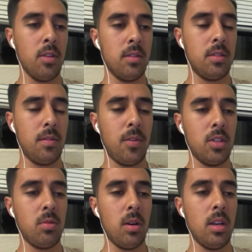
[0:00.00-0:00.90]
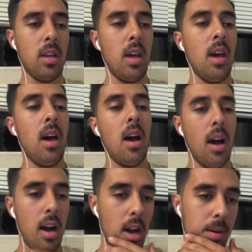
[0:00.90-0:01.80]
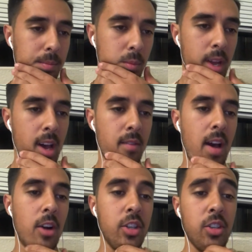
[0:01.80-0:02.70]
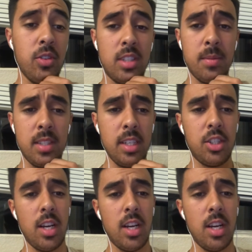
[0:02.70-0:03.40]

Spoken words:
For the first one, We have how do you use Sipsy?